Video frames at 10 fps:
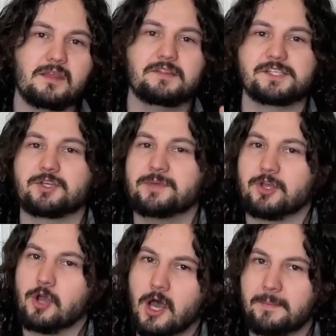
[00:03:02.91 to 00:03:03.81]
This could be a
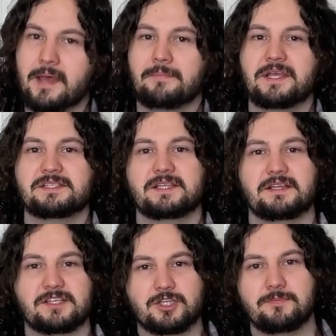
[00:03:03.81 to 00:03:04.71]
combat-based
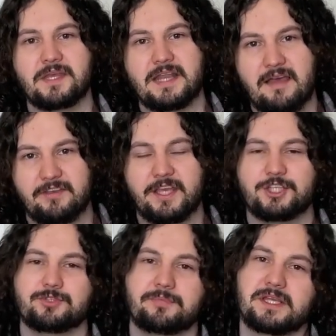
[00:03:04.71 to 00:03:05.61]
thing. This could be a
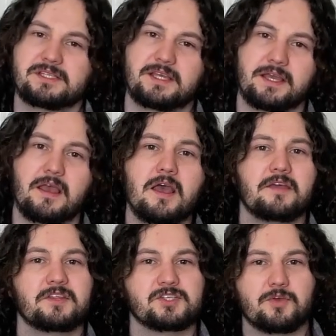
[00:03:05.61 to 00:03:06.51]
navigation-based thing.
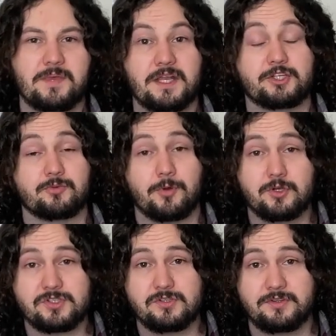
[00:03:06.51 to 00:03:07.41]
This could be an
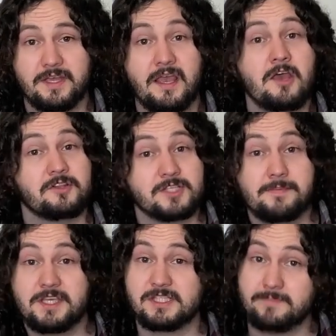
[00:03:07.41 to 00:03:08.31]
interpersonal thing. This
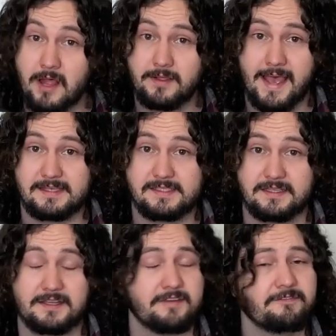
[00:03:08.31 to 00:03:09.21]
could be a spell
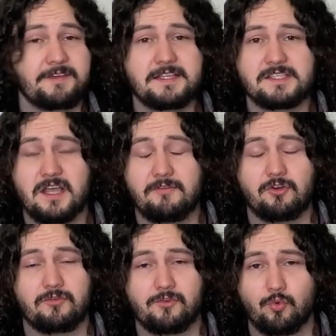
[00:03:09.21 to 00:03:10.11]
casting thing. Feats
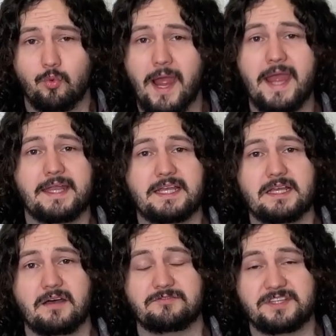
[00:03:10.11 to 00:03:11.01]
cover a
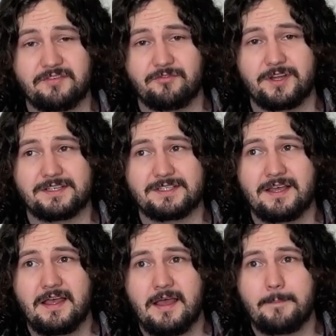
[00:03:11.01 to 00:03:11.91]
variety of different
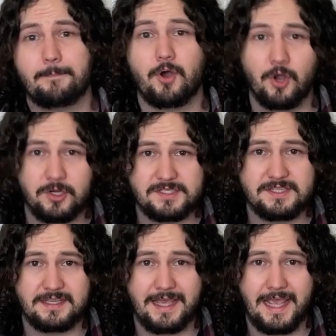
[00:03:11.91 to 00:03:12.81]
parts
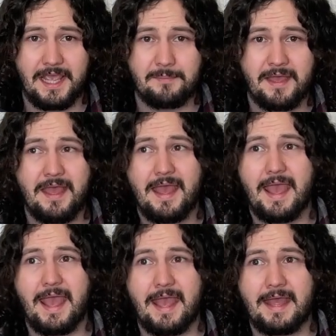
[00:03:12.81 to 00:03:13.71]
of the game
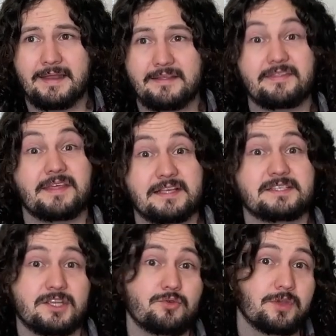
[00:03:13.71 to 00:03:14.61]
and things
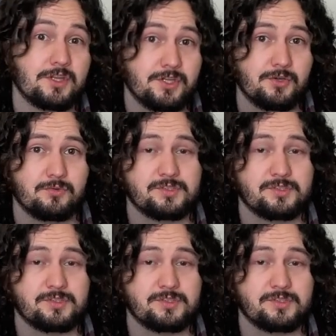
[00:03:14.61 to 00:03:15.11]
that you can do.